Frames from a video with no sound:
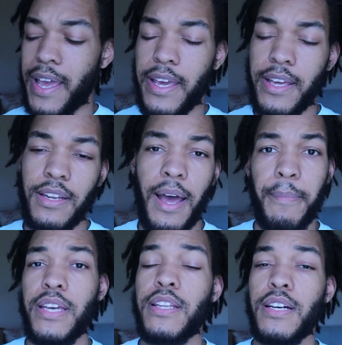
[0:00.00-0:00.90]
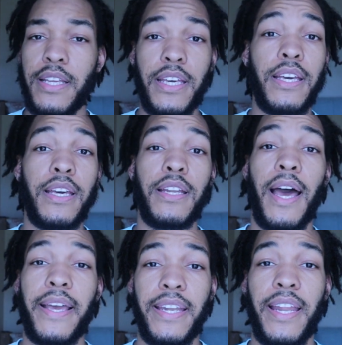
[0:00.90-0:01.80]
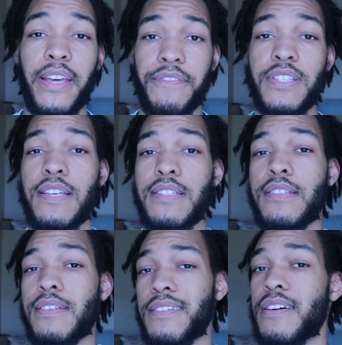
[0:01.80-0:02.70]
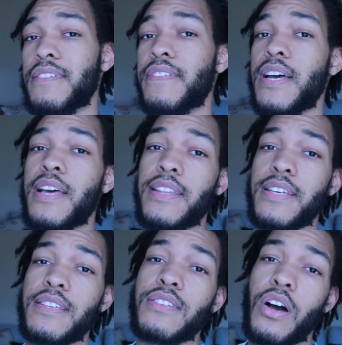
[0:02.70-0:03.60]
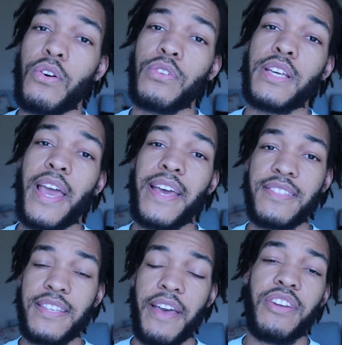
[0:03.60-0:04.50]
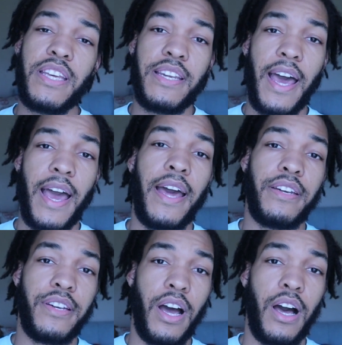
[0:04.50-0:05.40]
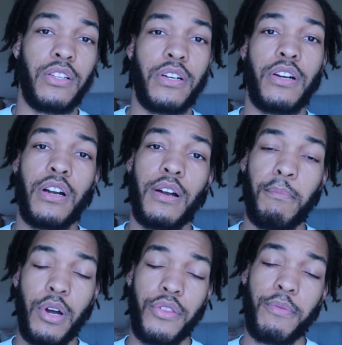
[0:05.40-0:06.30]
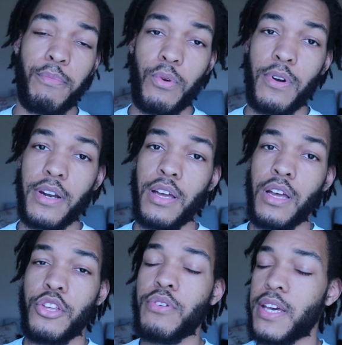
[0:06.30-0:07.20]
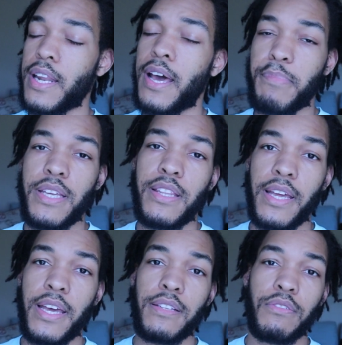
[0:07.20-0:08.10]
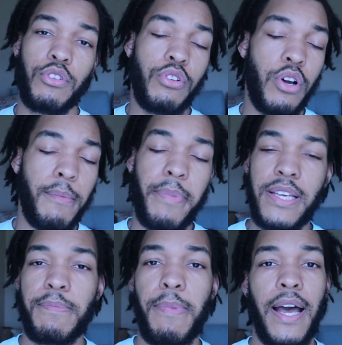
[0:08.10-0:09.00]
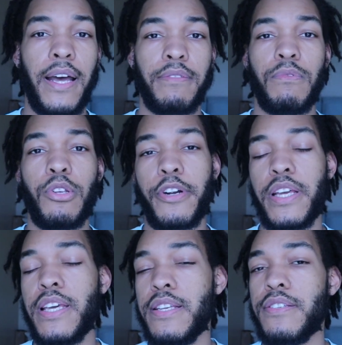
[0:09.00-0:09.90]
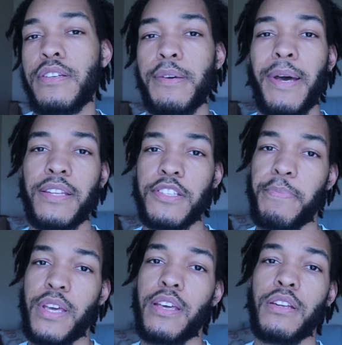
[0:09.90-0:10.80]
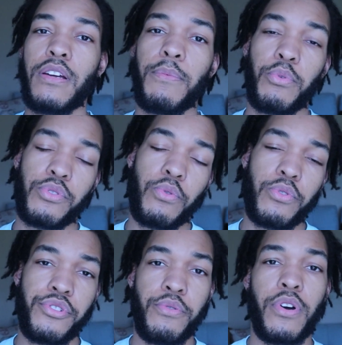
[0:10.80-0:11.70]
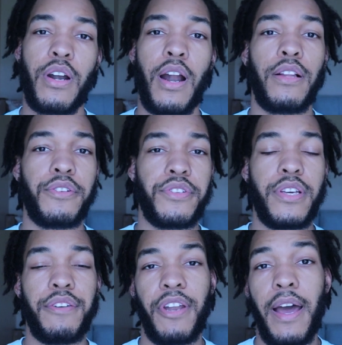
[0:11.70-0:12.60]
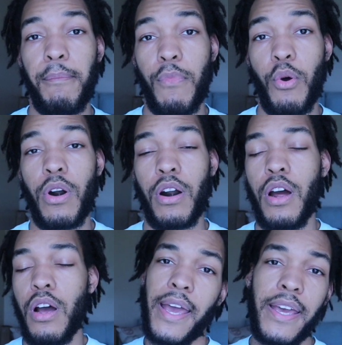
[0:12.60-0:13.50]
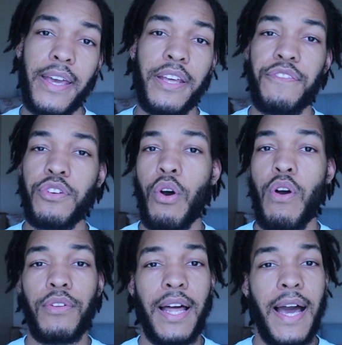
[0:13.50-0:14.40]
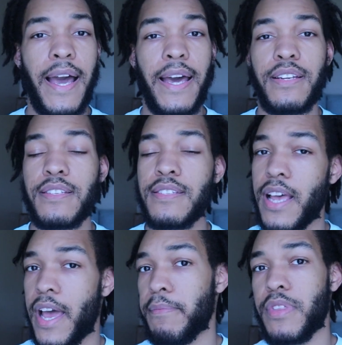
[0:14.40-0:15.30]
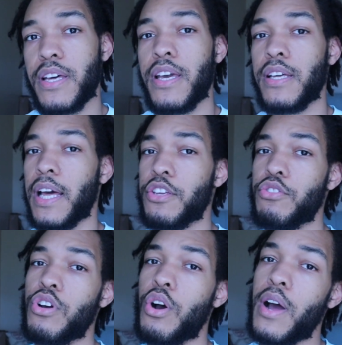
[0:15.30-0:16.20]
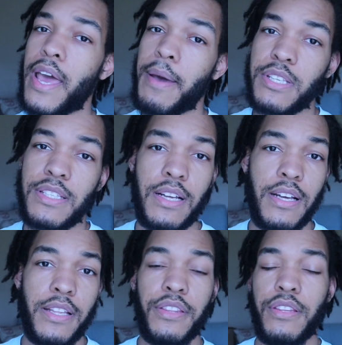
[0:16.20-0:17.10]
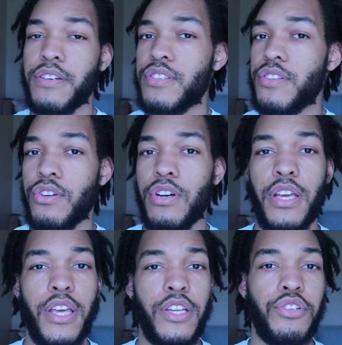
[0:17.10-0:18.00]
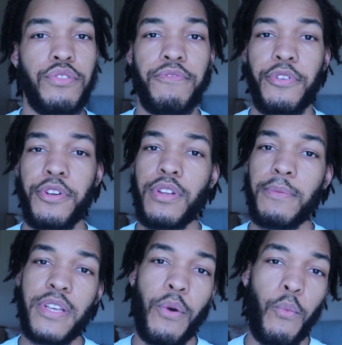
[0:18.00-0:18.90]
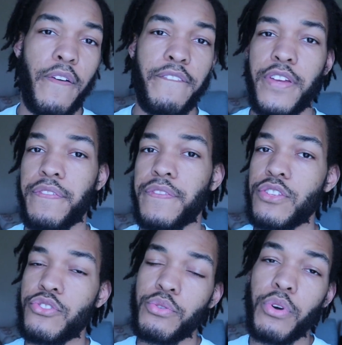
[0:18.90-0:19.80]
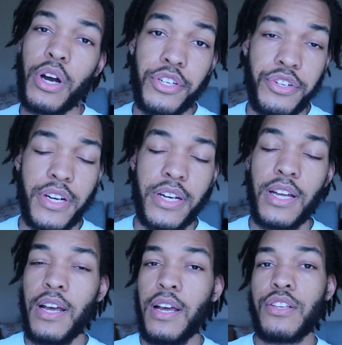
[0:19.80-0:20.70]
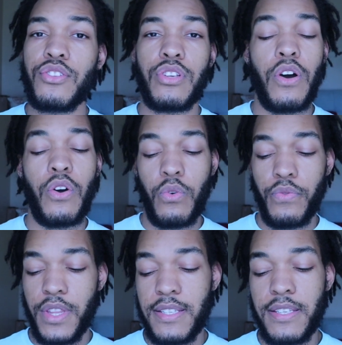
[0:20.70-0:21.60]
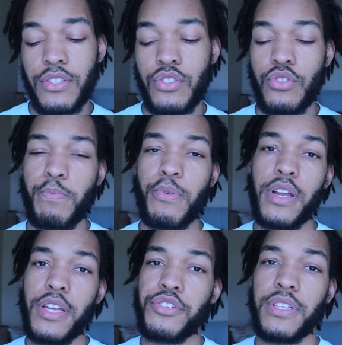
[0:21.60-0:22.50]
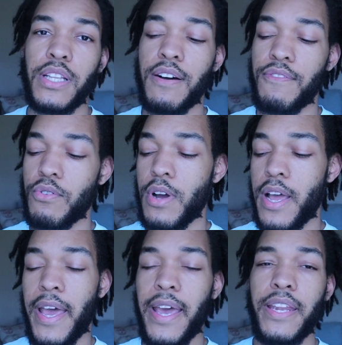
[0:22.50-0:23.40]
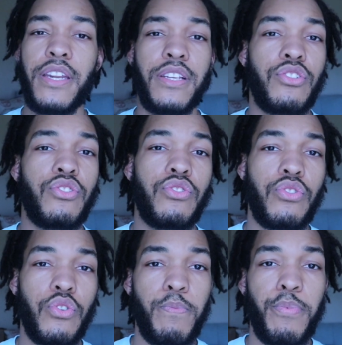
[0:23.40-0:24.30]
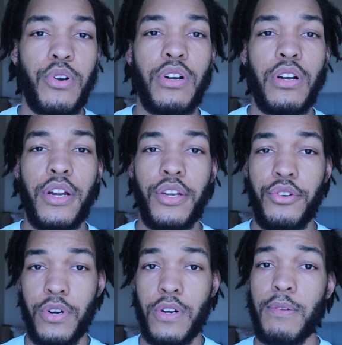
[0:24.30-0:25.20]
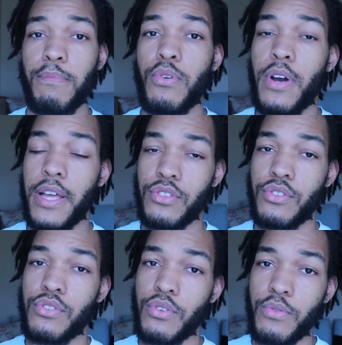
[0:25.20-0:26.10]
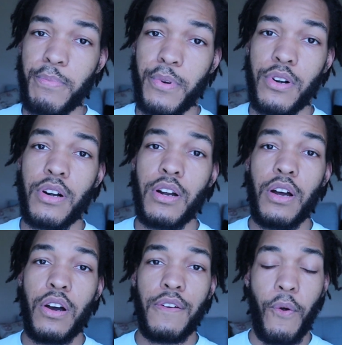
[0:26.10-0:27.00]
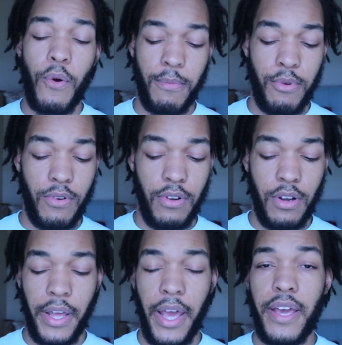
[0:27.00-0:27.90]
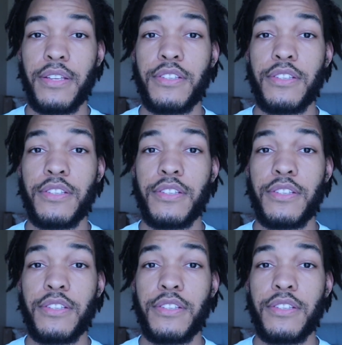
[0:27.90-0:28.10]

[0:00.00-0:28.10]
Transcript: and i mean again i cannot emphasize this enough this is only a $79 motherboard you cannot beat that. You go in Best Buy, you're easily about to spend upward towards $200, if not more. And if you go online, same thing. Like you can go on Amazon, they're still gonna hit you for, you know I'm saying, 150, 200. So this is super entry level and it is super durable and super affordable, okay,